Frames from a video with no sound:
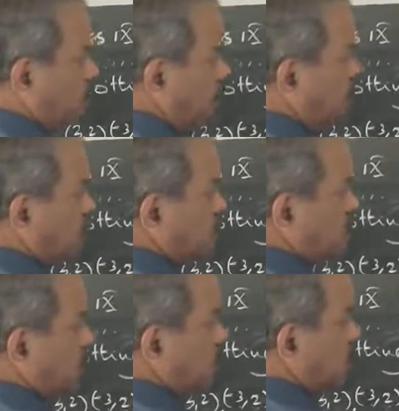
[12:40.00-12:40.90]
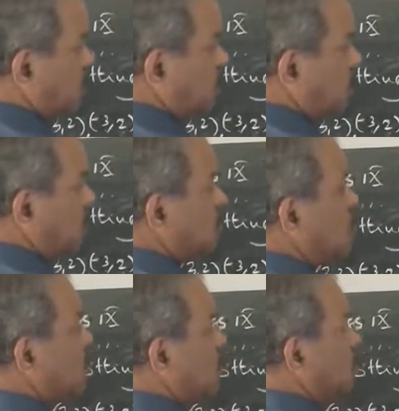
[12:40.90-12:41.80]
have seen that
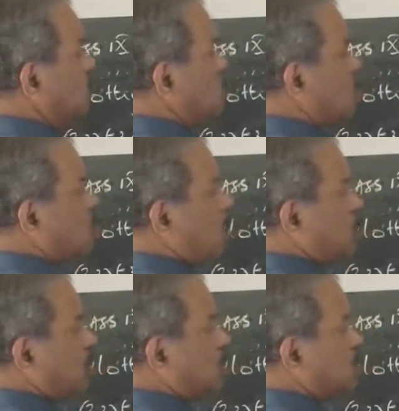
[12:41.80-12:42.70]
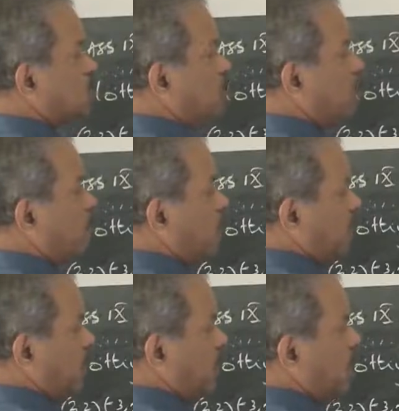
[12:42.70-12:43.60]
the coordinates of
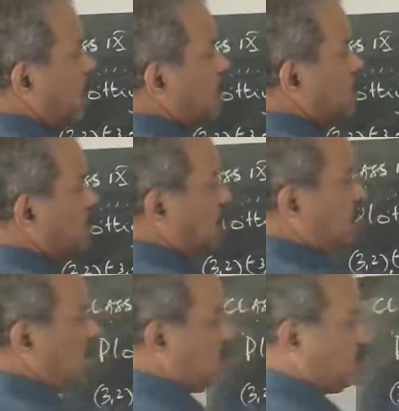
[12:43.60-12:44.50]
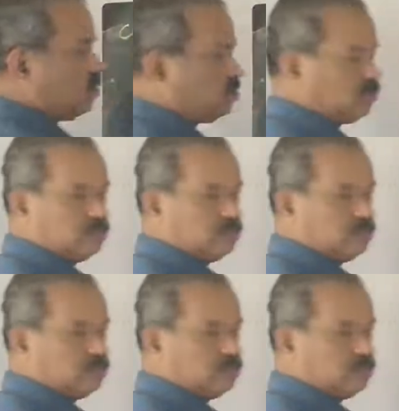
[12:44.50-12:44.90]
P are 3 and 2.